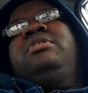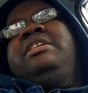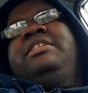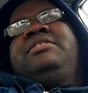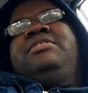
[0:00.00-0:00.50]

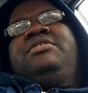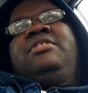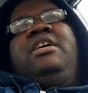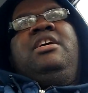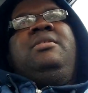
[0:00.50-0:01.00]
is
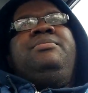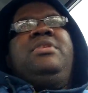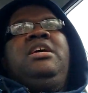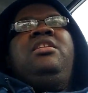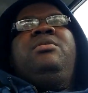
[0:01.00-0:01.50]

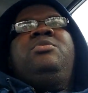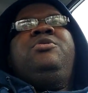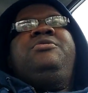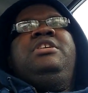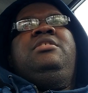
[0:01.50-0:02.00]
in the
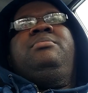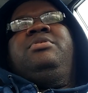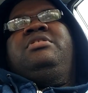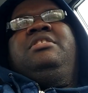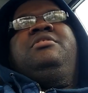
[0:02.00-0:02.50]
movie,
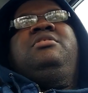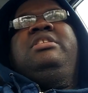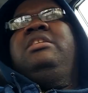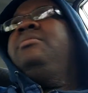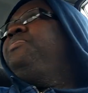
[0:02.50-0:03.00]

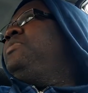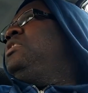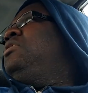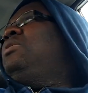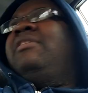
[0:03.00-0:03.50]
particularly,
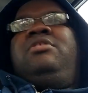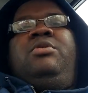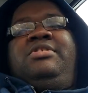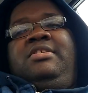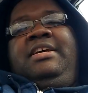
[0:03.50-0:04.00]
you have
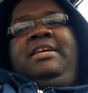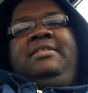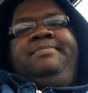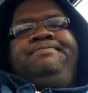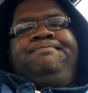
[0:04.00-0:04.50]
Lois
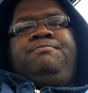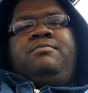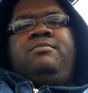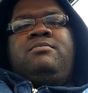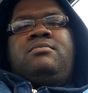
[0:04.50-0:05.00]
Lane,
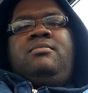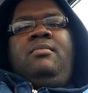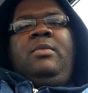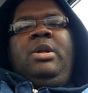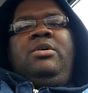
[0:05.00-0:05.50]

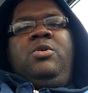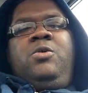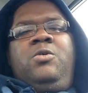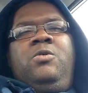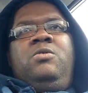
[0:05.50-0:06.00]

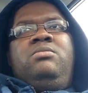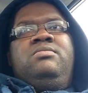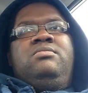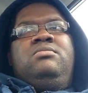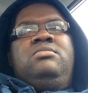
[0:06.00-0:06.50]
who
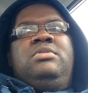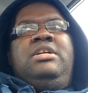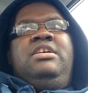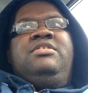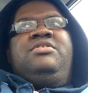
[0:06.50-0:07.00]

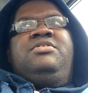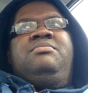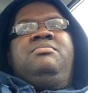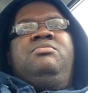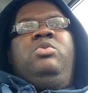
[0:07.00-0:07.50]
is,
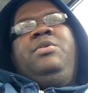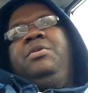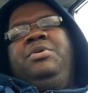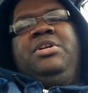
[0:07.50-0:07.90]
well, we